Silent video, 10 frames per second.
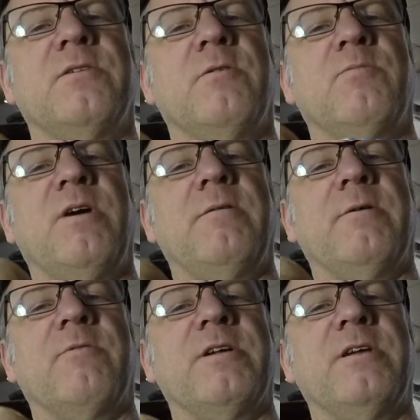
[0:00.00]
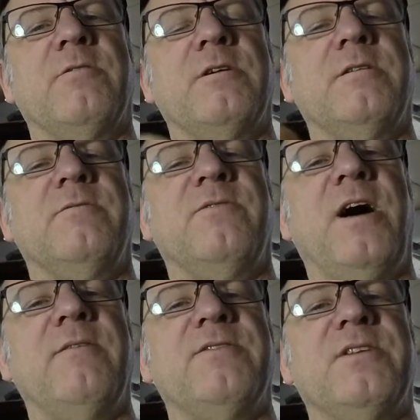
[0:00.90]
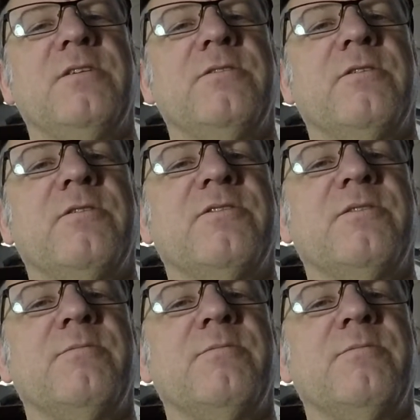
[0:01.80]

So we're probably running on 5 cylinders,